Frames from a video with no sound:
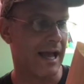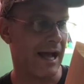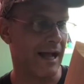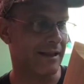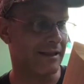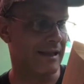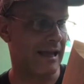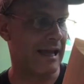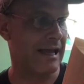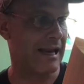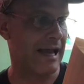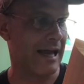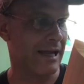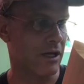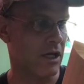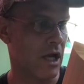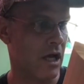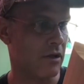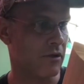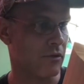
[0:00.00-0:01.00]
and then
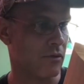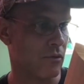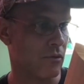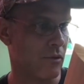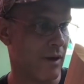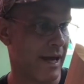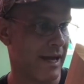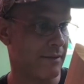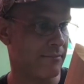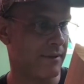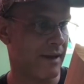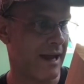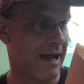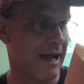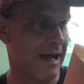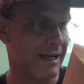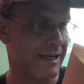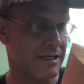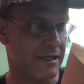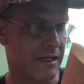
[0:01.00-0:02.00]
another right
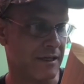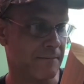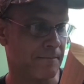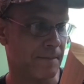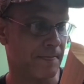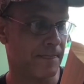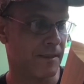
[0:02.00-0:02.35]
behind it.